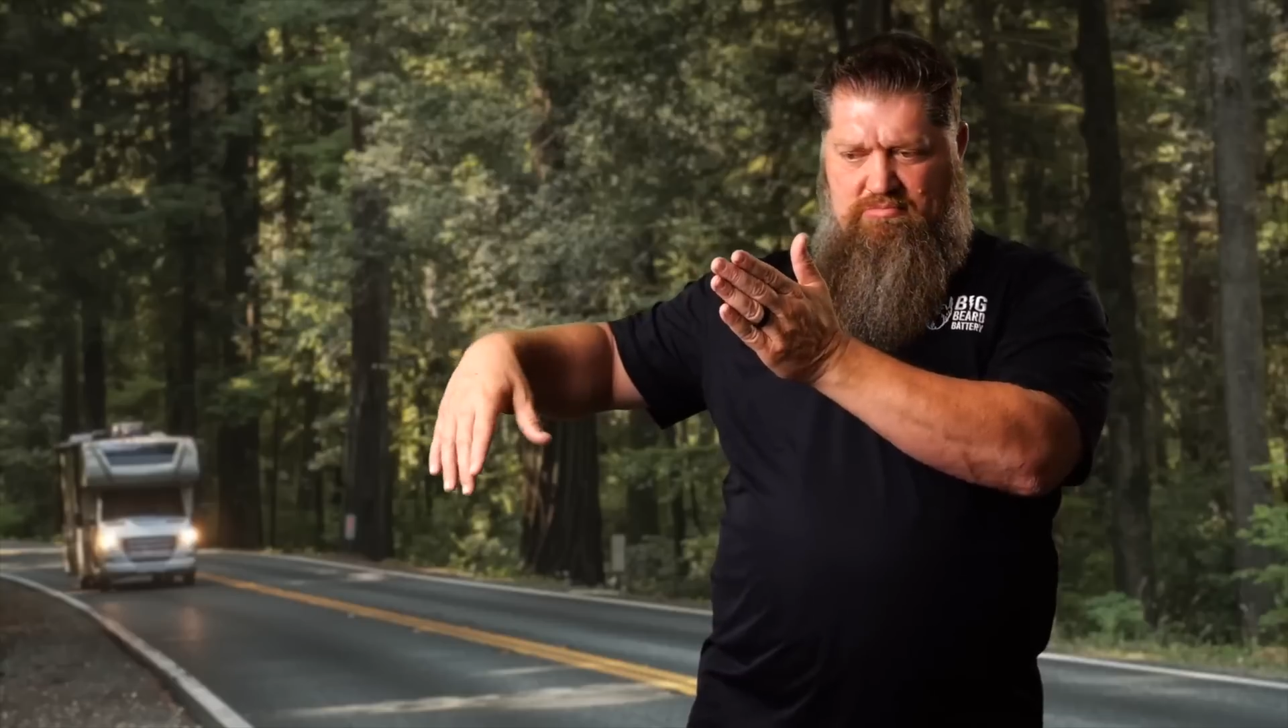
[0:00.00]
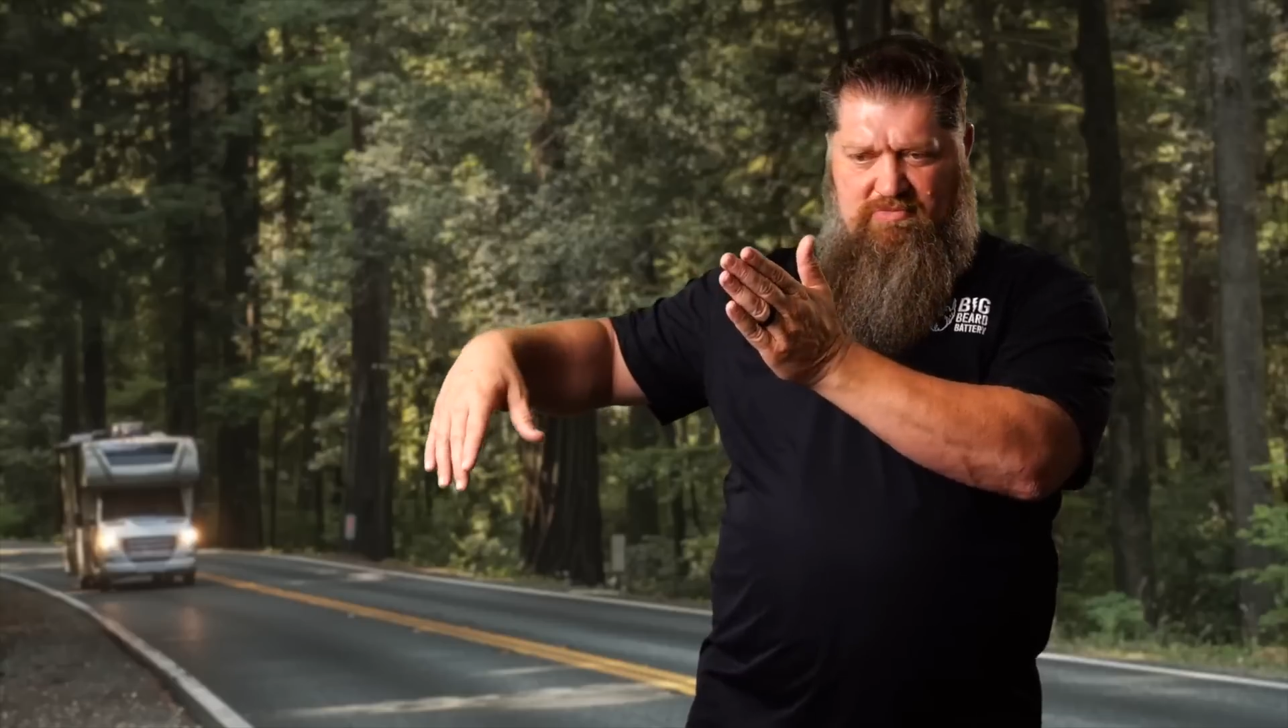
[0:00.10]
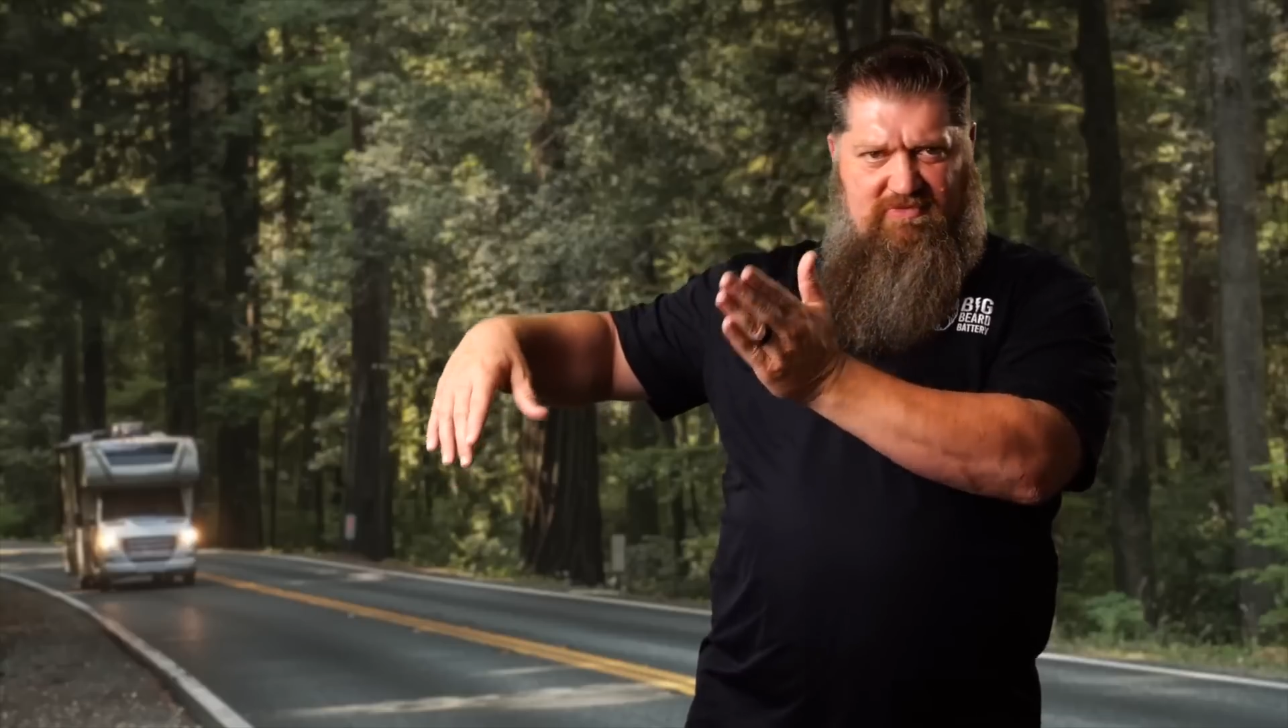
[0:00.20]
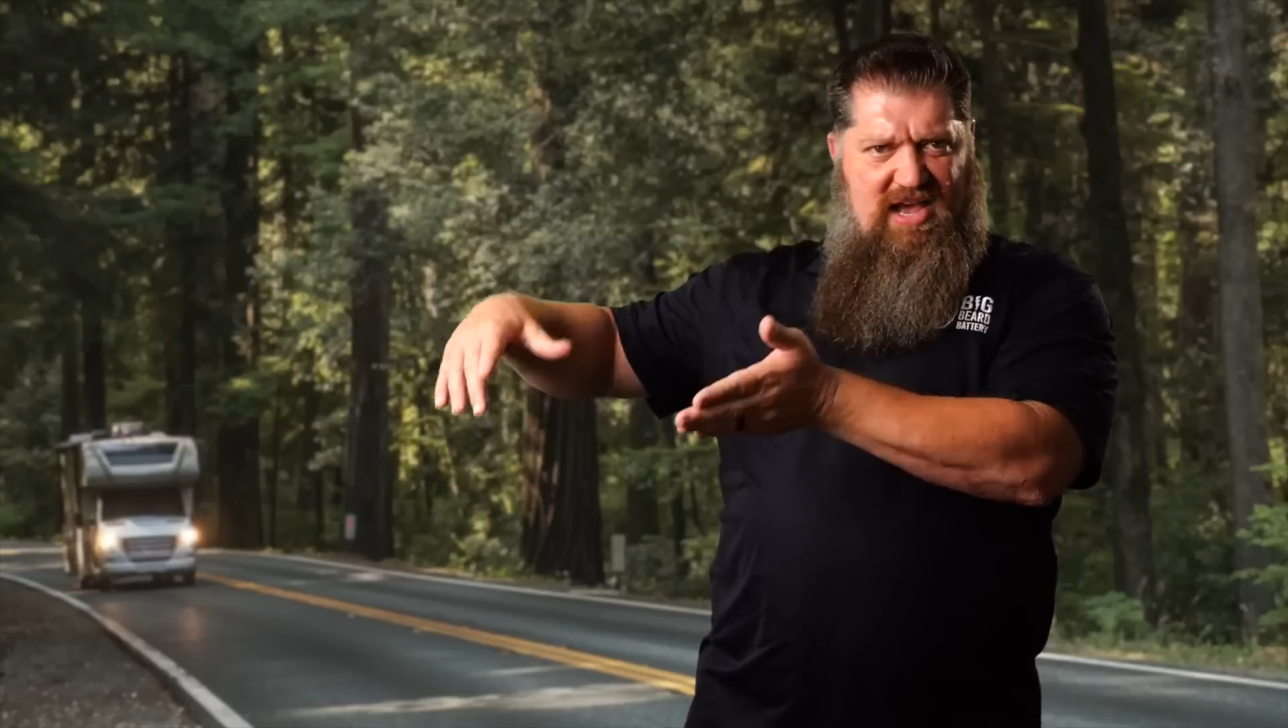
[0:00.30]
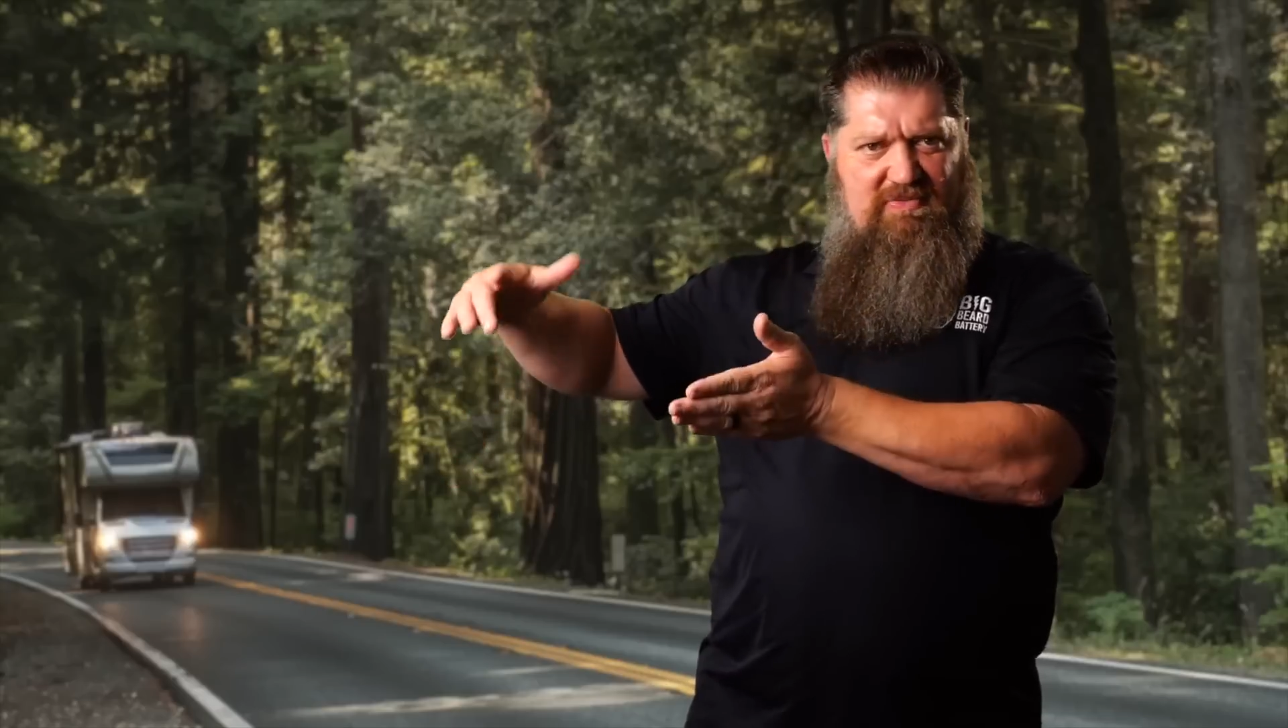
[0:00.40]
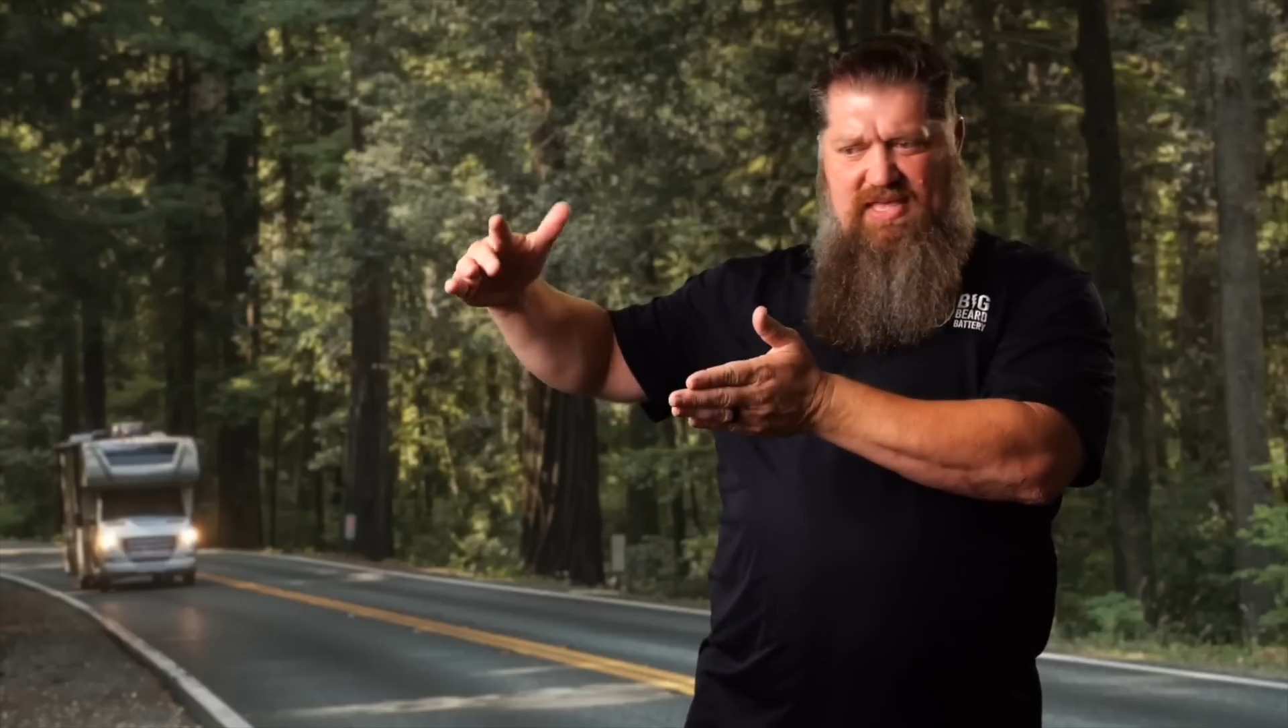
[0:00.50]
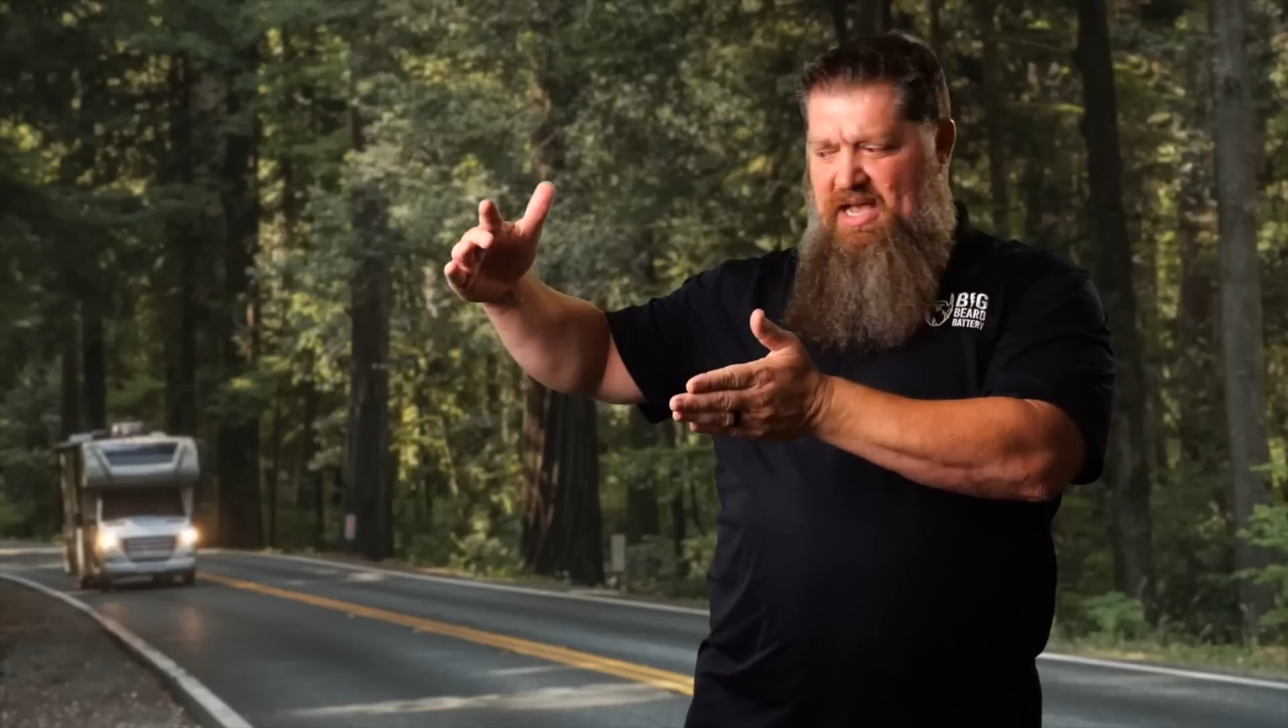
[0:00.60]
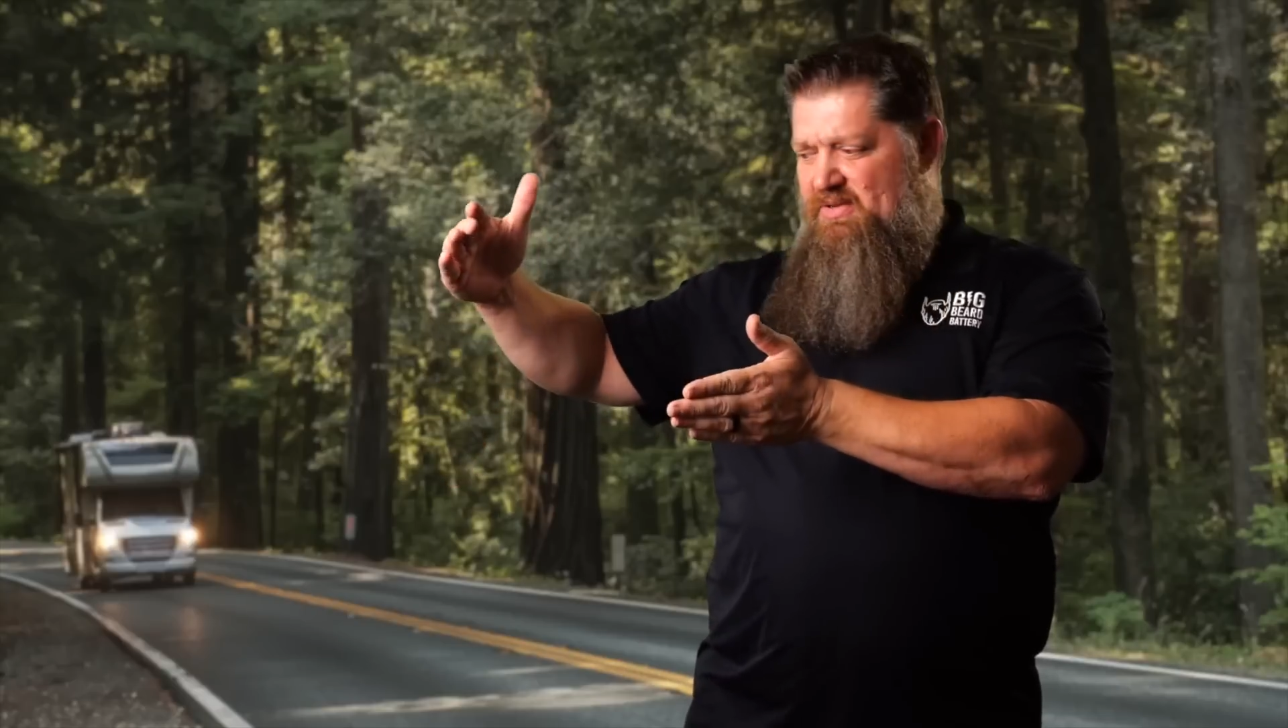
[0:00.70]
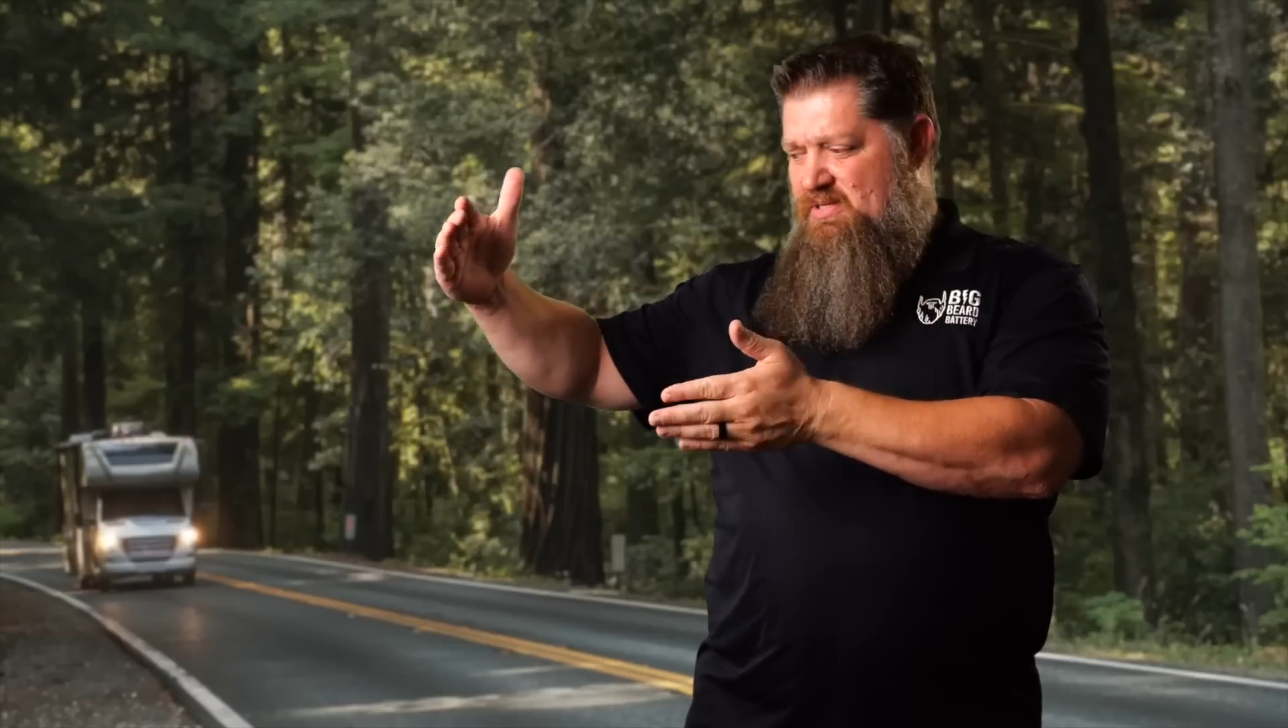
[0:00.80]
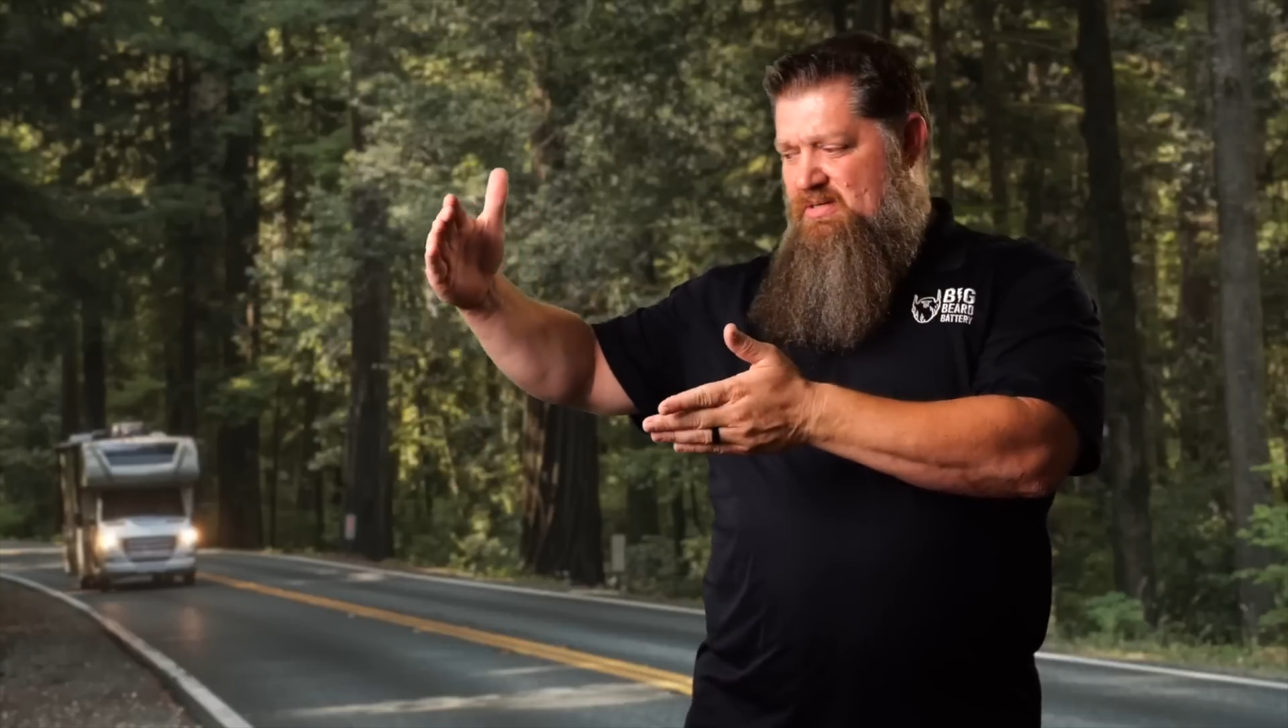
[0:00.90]

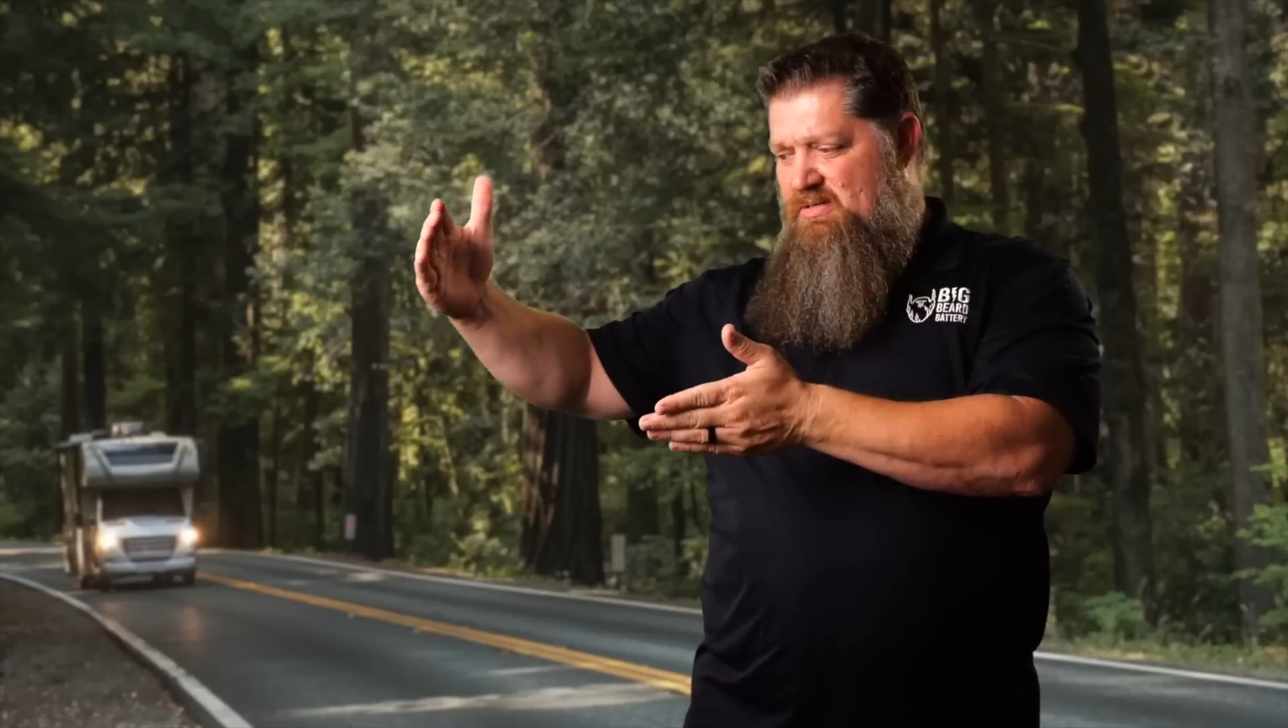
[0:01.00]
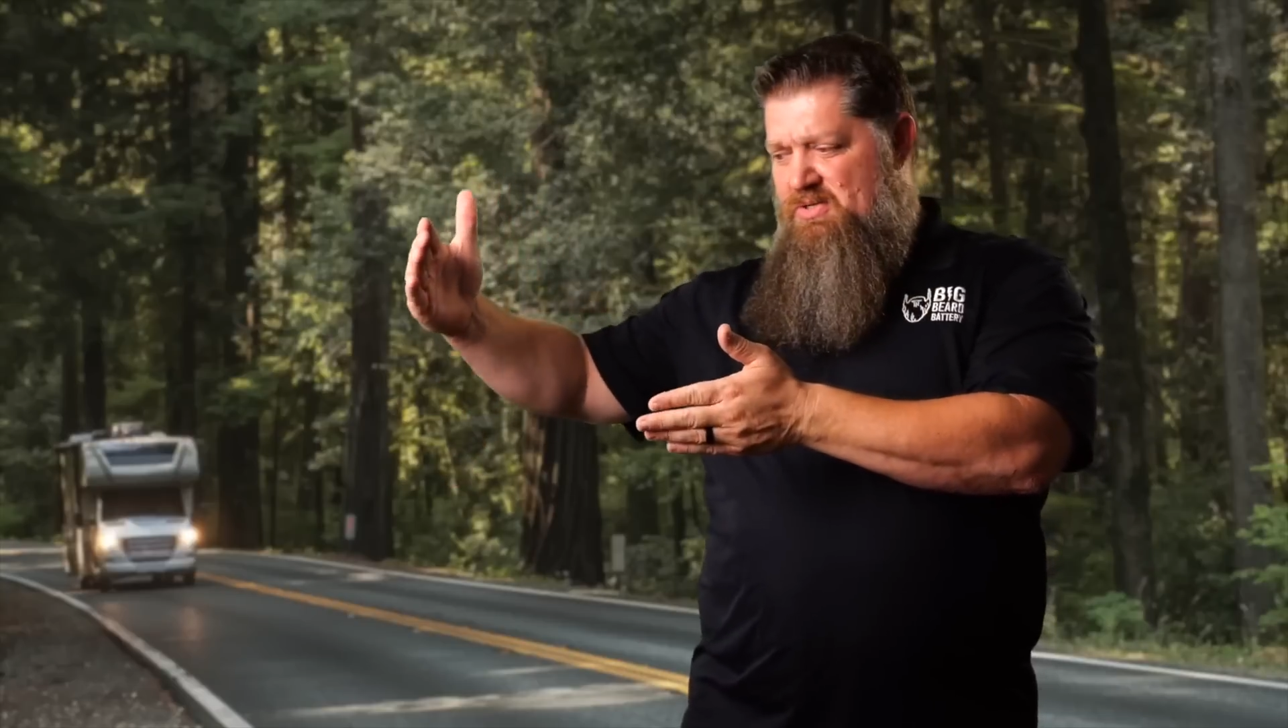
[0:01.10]
5,000